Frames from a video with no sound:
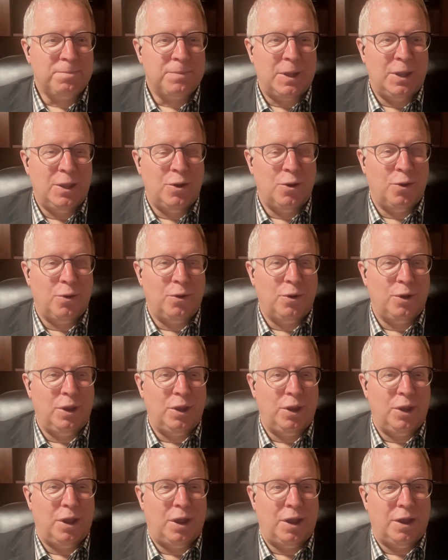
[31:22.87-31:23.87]
you know,
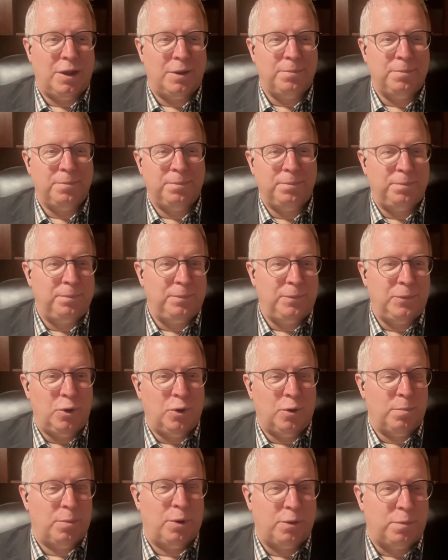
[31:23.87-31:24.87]
uh,
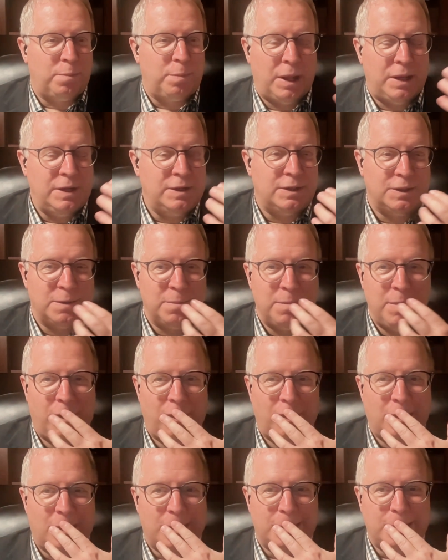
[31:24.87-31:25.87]
your birthplace is
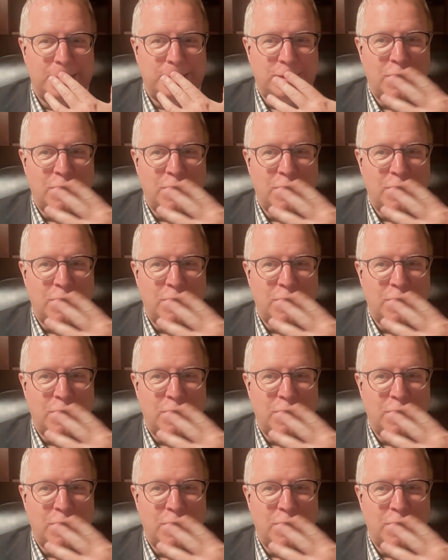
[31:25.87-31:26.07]
America.